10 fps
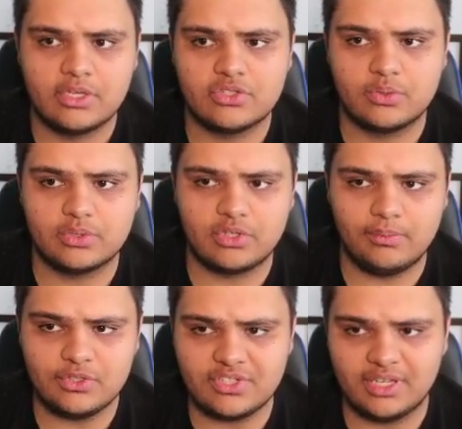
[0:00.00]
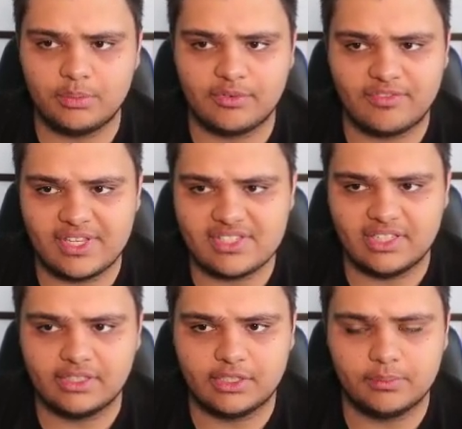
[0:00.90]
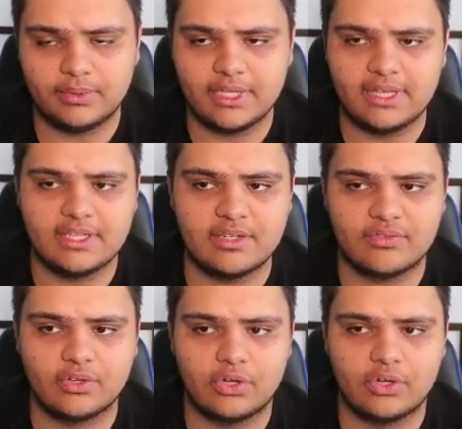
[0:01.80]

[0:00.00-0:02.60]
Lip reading: So it's almost like we're facing a completely different